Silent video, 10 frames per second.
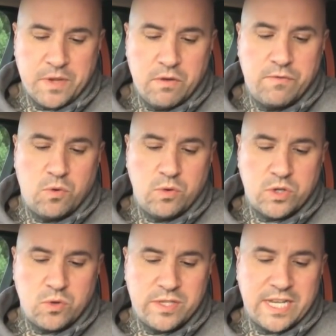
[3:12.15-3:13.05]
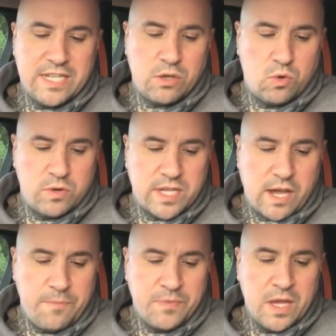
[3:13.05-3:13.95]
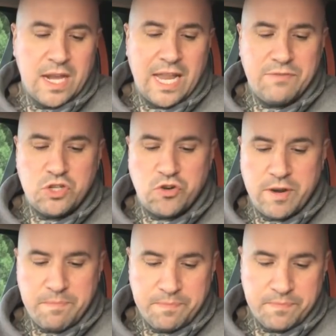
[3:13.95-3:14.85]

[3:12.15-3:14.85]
4 doors, diesel auto, leather trim,